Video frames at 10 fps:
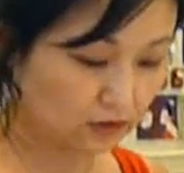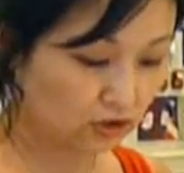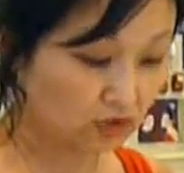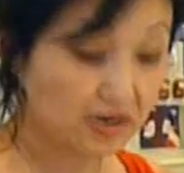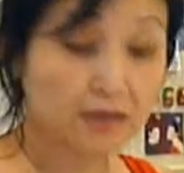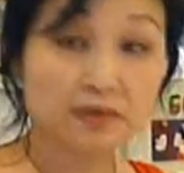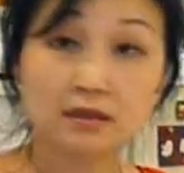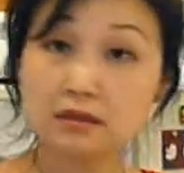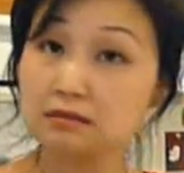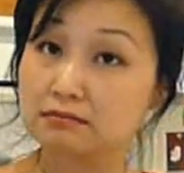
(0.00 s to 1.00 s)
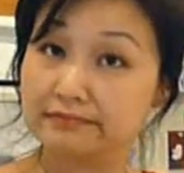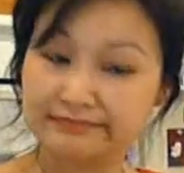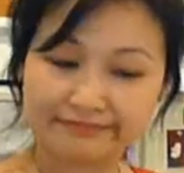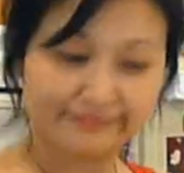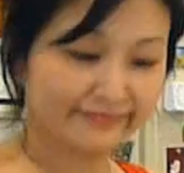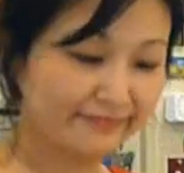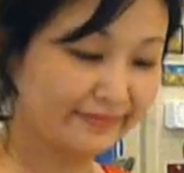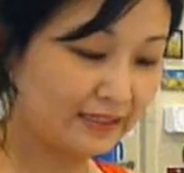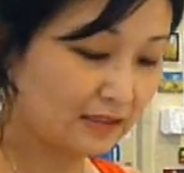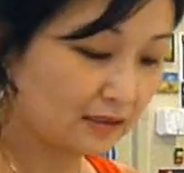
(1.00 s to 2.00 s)
Joe Namath,
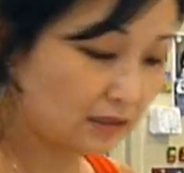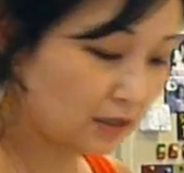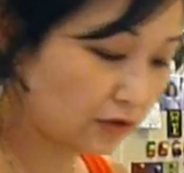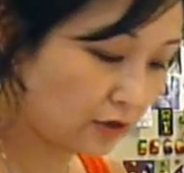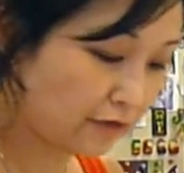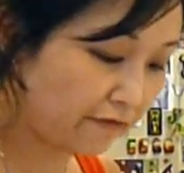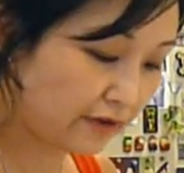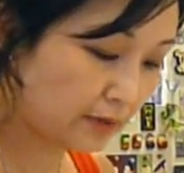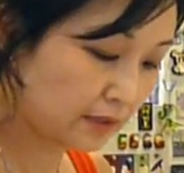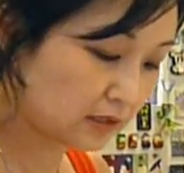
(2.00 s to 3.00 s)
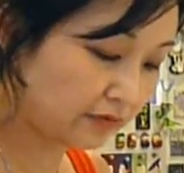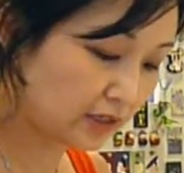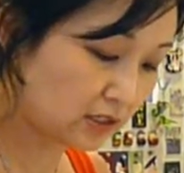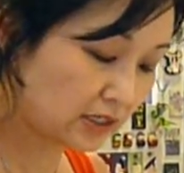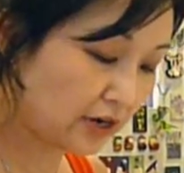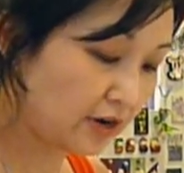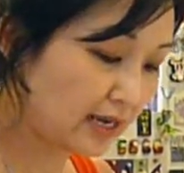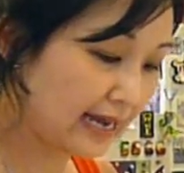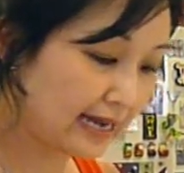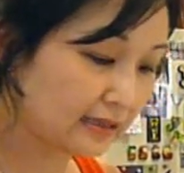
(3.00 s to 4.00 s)
another famous
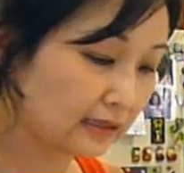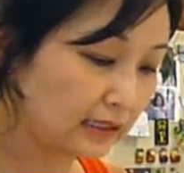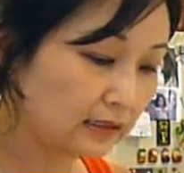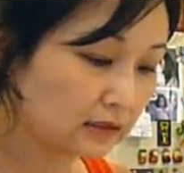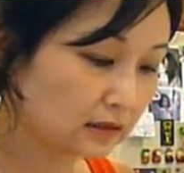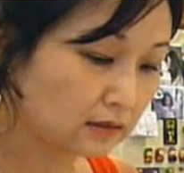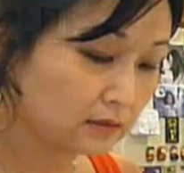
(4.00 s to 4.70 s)
vegetarian athlete.